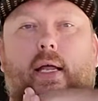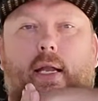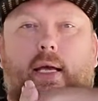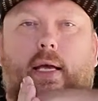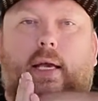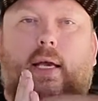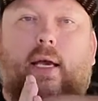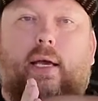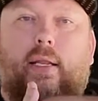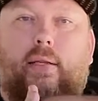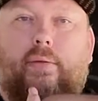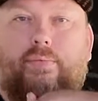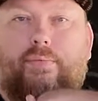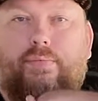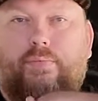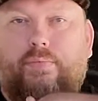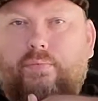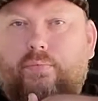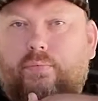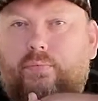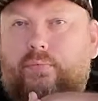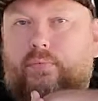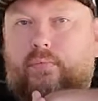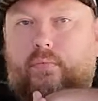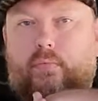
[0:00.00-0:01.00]
again,
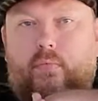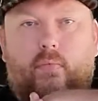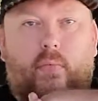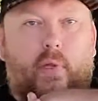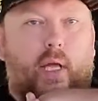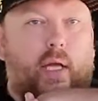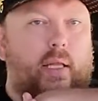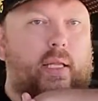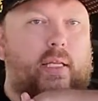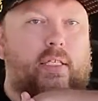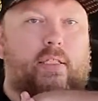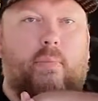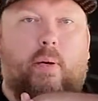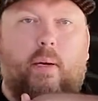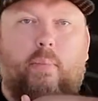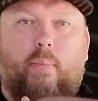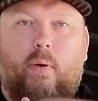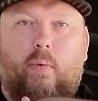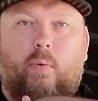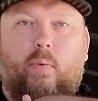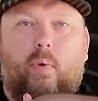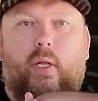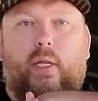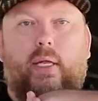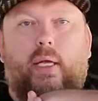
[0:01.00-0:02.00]
this might be
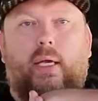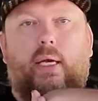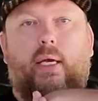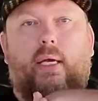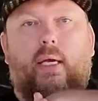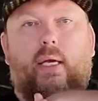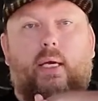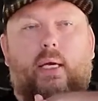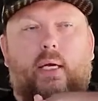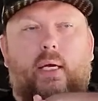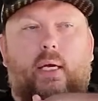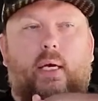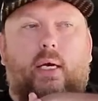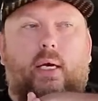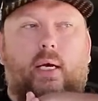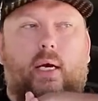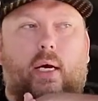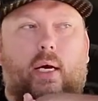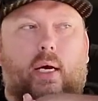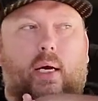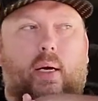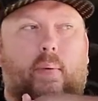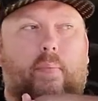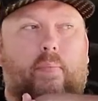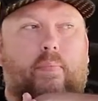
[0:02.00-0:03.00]
really
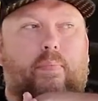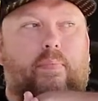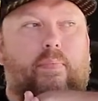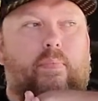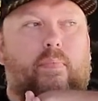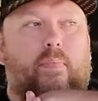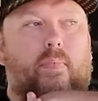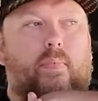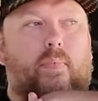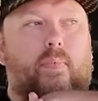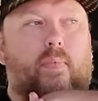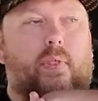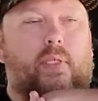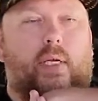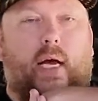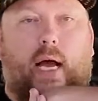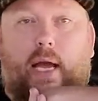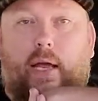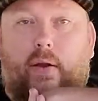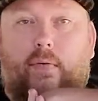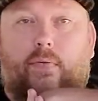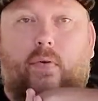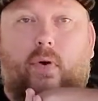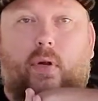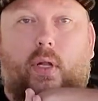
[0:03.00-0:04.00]

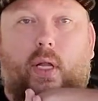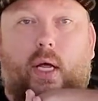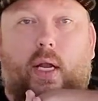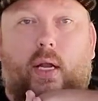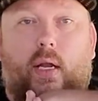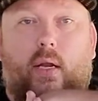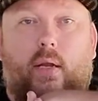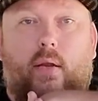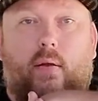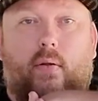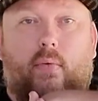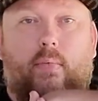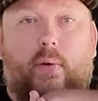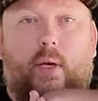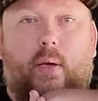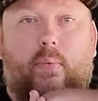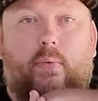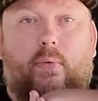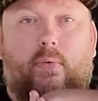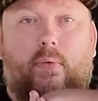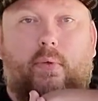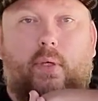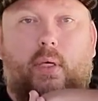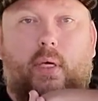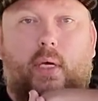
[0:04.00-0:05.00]
tight for a lot of
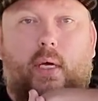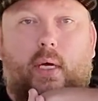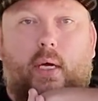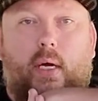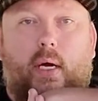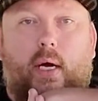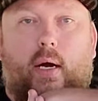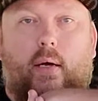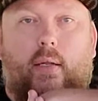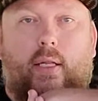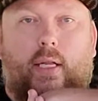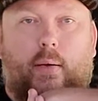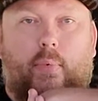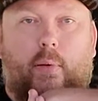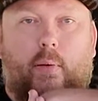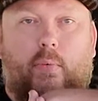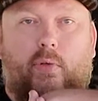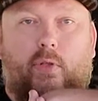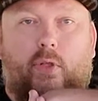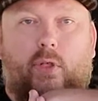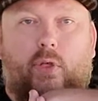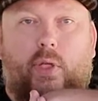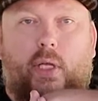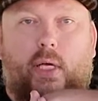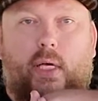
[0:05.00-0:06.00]
people. A lot of people
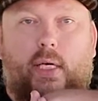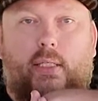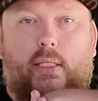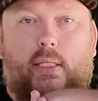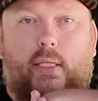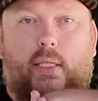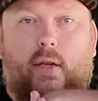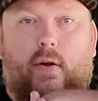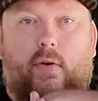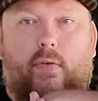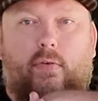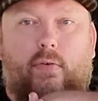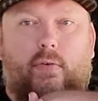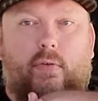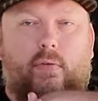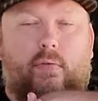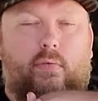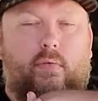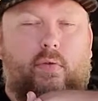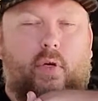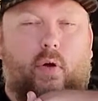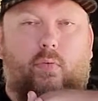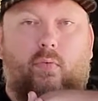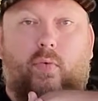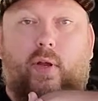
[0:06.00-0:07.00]
do these and they
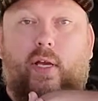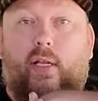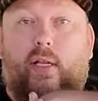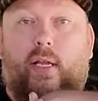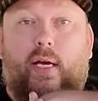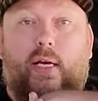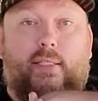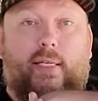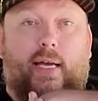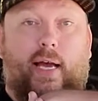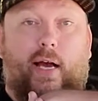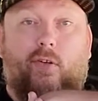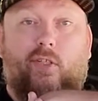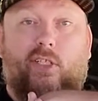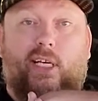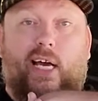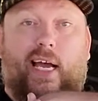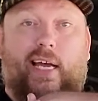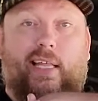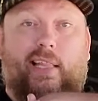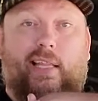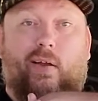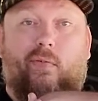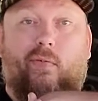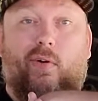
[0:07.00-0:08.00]
don't realize how
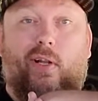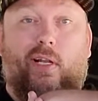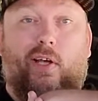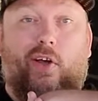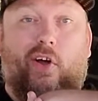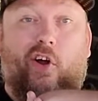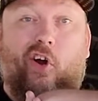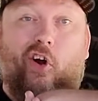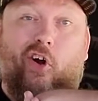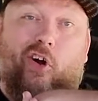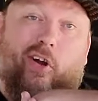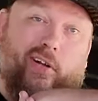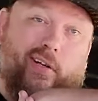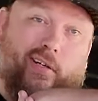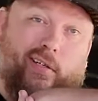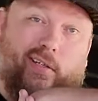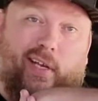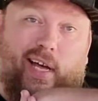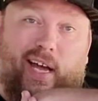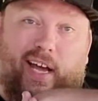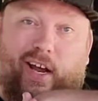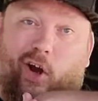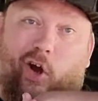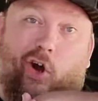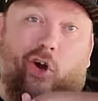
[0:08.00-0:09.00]
tight they really are, and
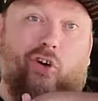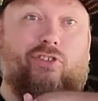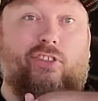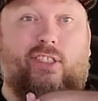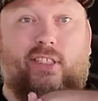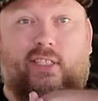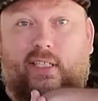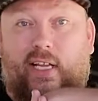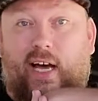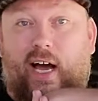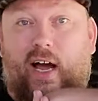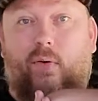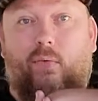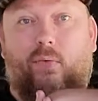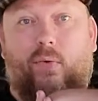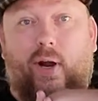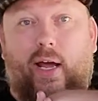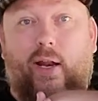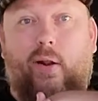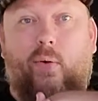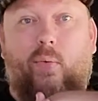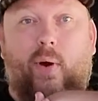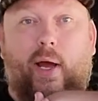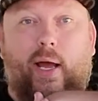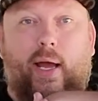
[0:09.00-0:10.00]
like hurts a lot right
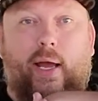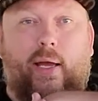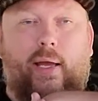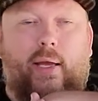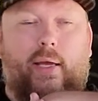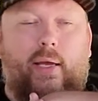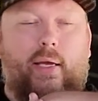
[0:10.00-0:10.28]
away.